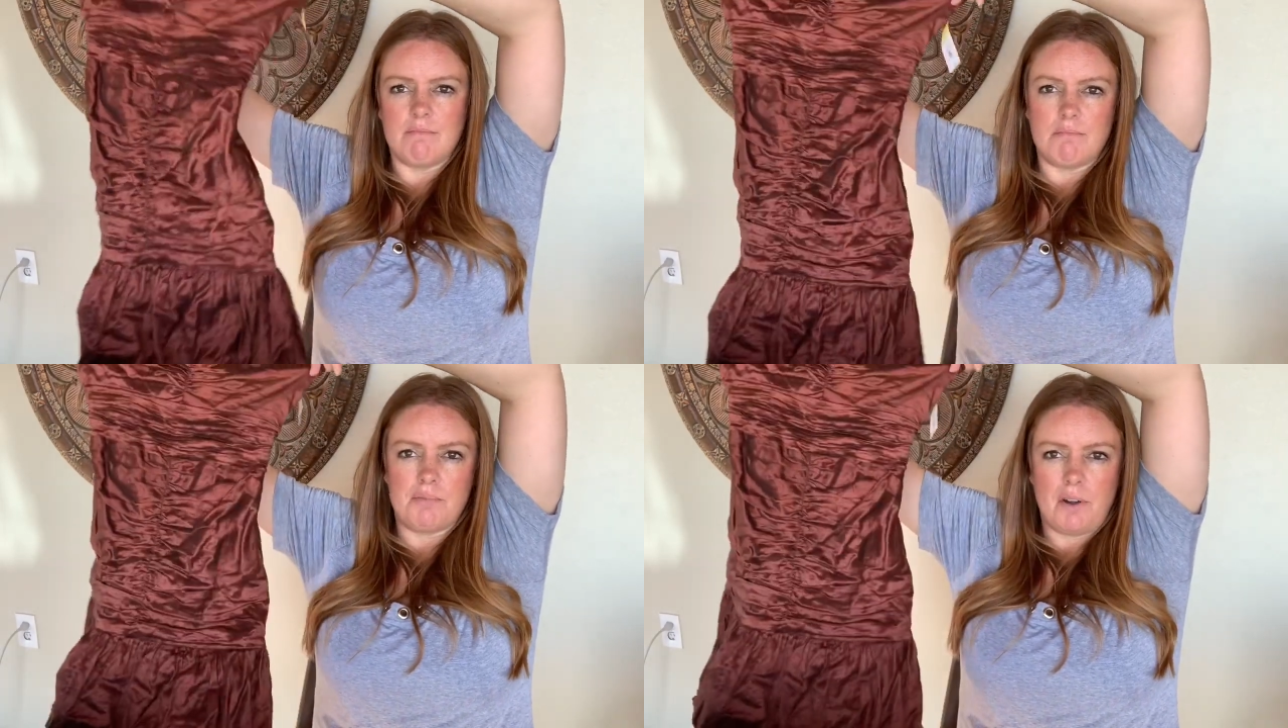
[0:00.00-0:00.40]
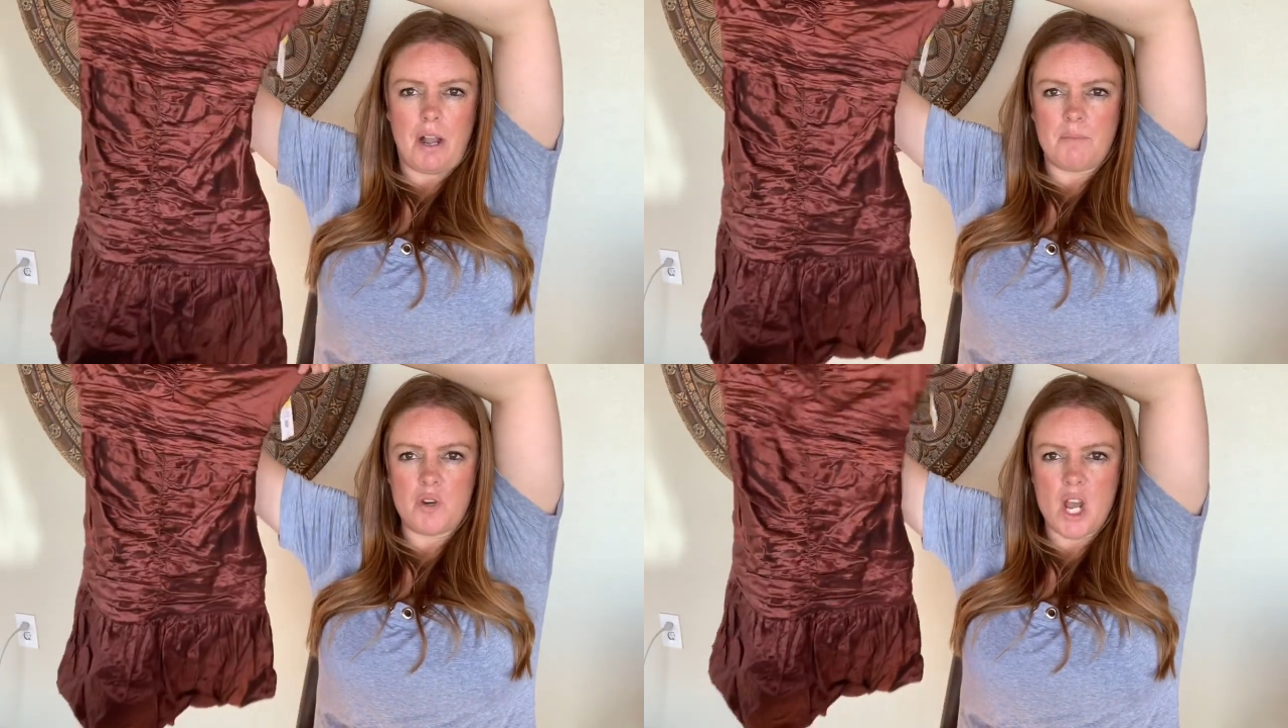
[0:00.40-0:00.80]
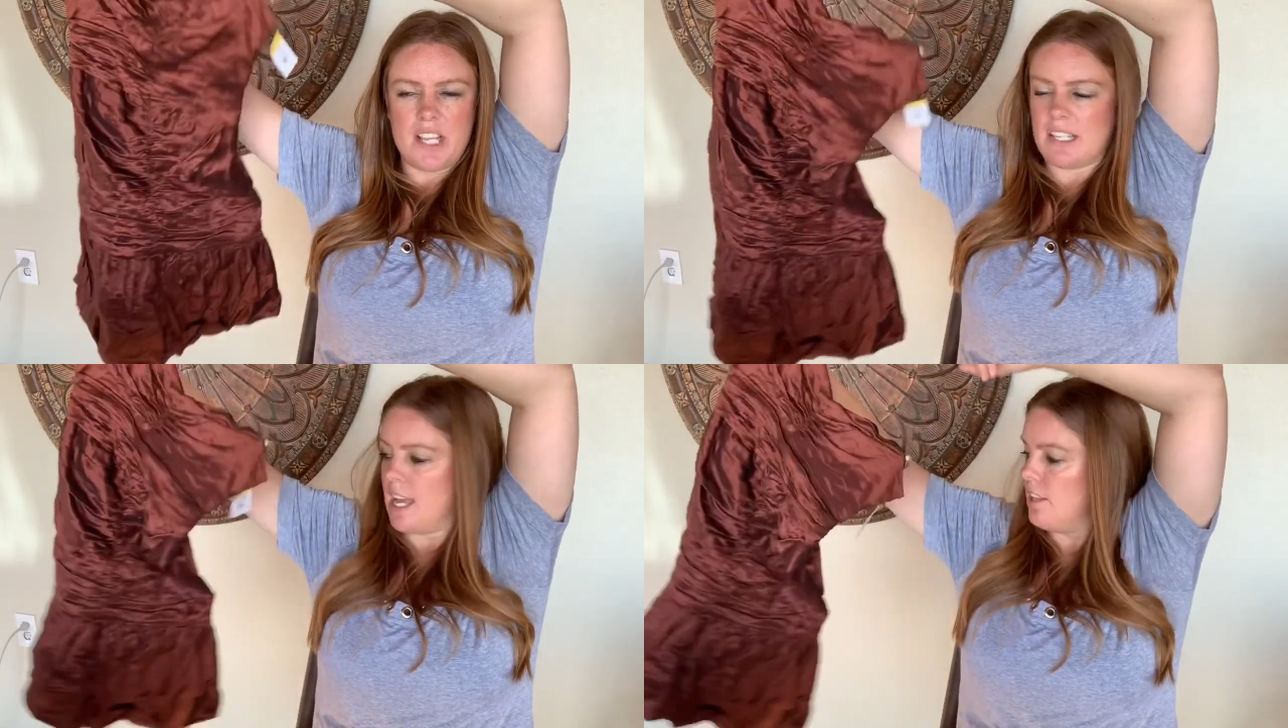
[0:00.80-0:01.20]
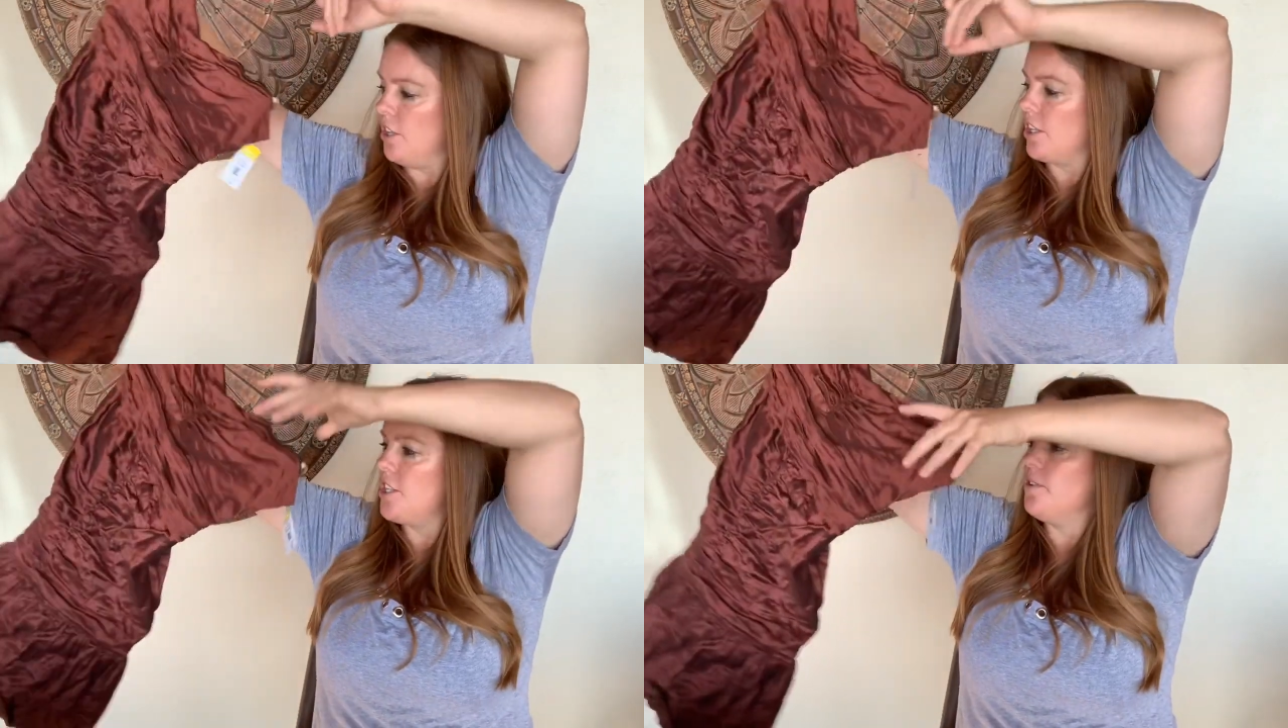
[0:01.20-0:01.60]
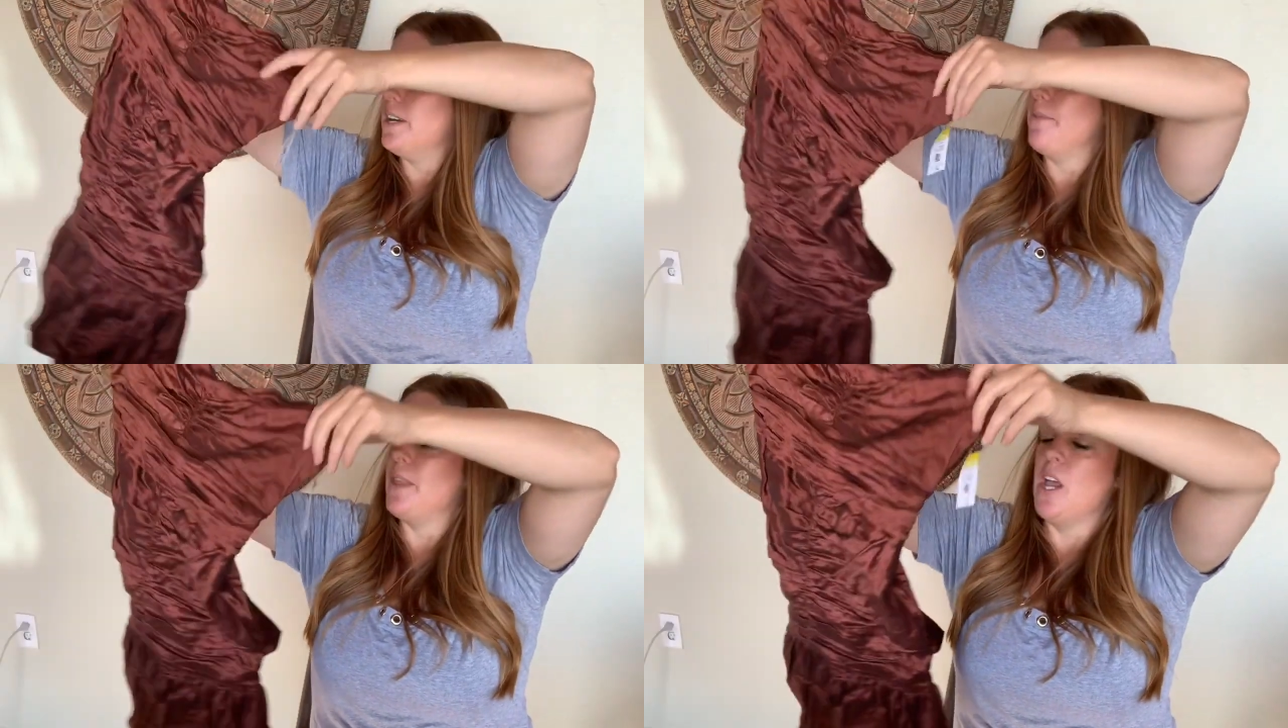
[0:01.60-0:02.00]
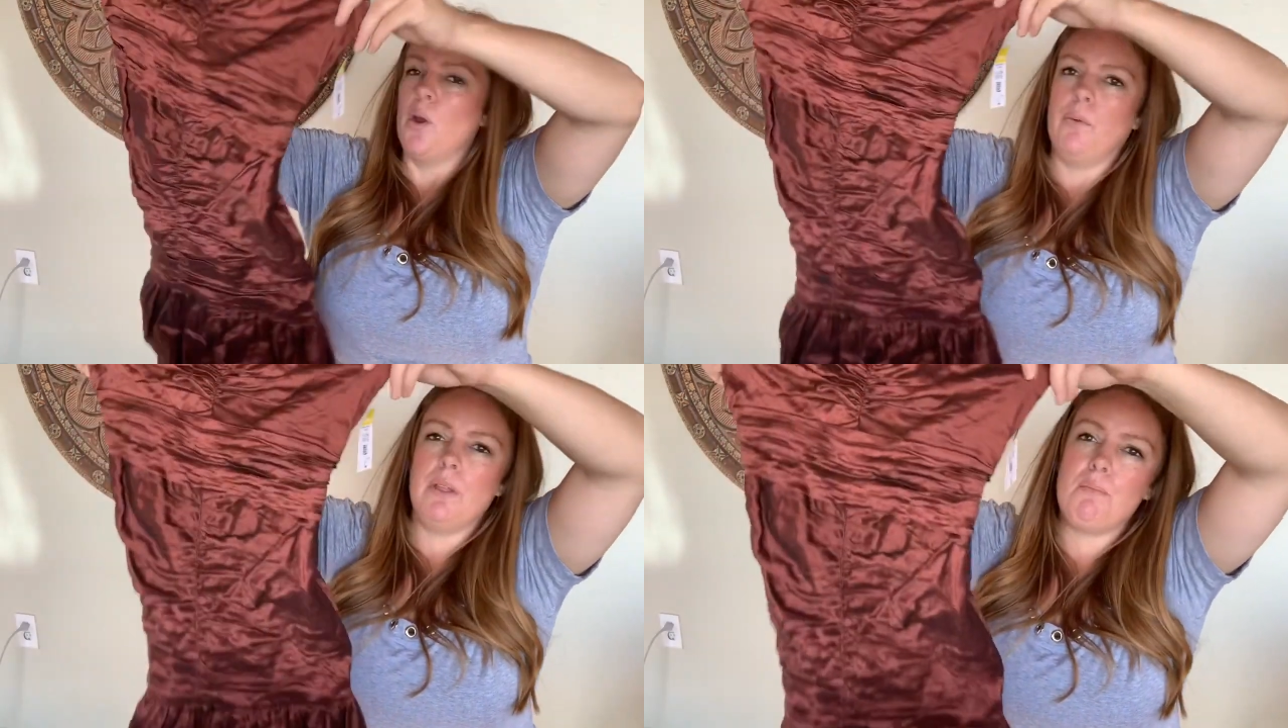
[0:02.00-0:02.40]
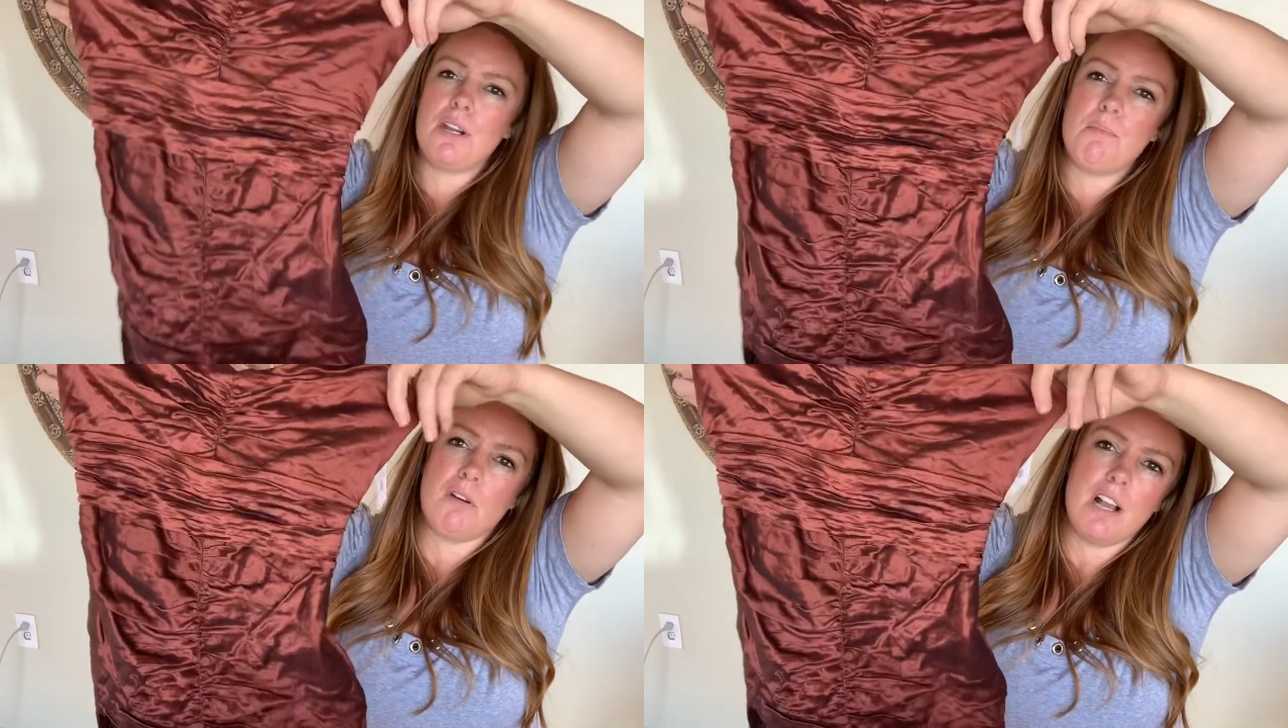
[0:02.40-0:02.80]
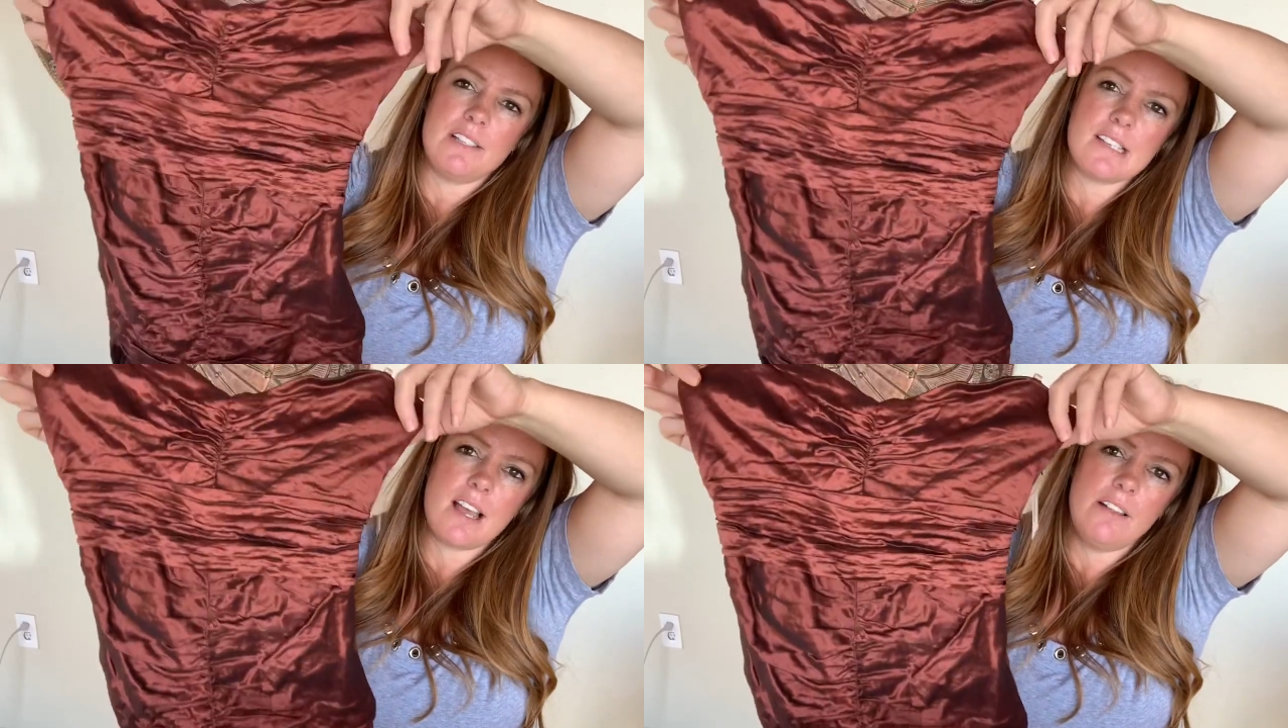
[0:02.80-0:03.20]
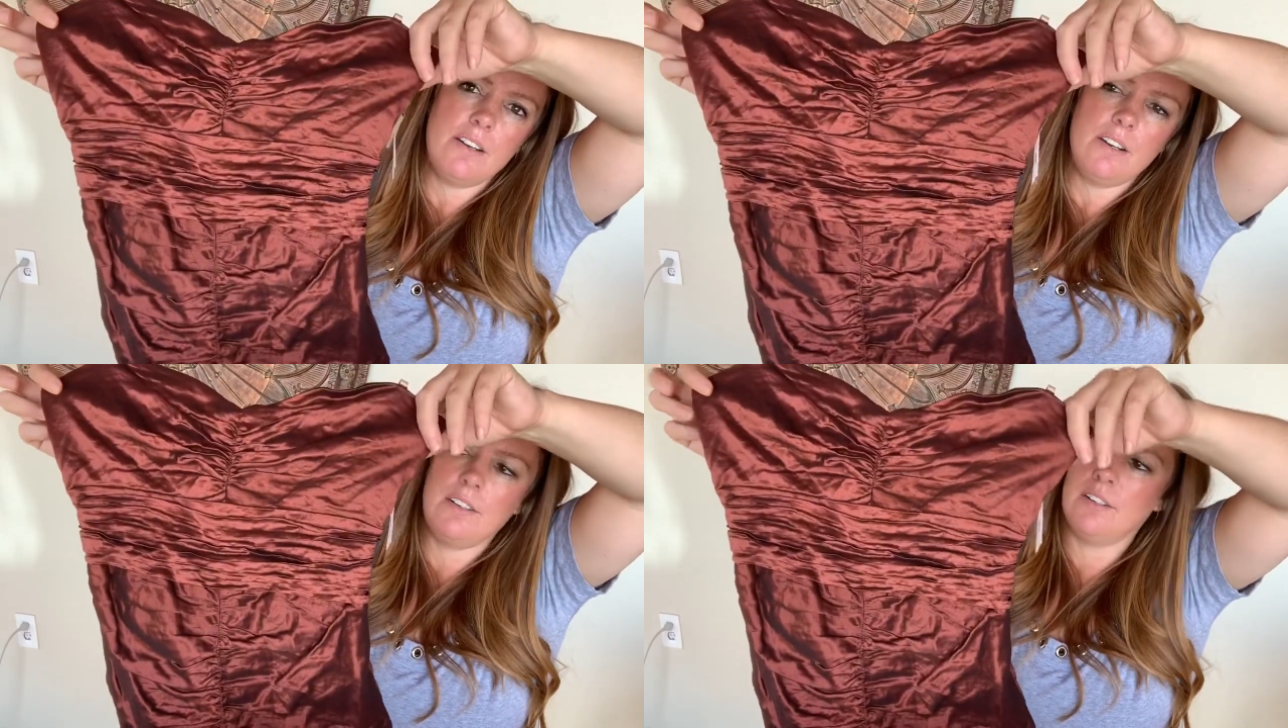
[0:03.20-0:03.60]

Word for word: prom dress kind of look to it. Really pretty bronze color.